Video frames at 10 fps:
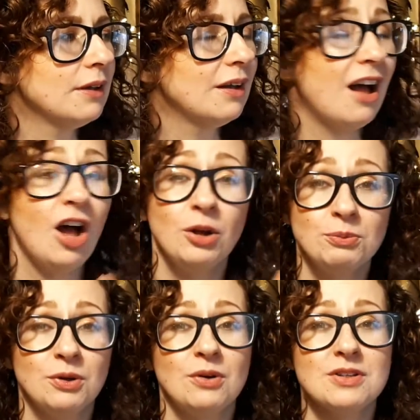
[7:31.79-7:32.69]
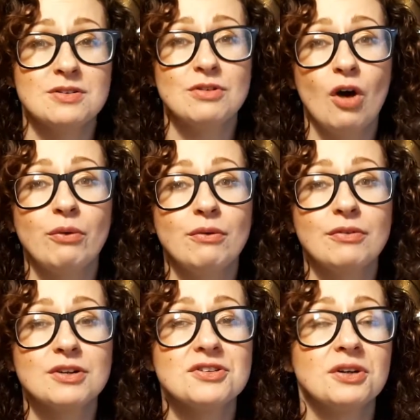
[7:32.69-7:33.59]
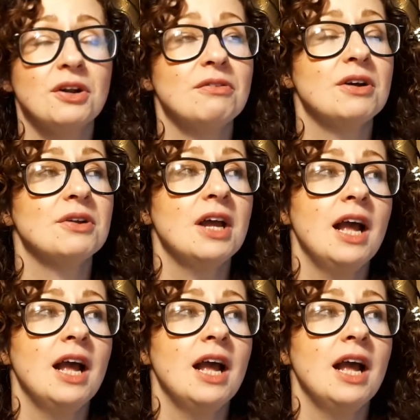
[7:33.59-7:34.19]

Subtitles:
I hope not. It's a lorry reversing on our road.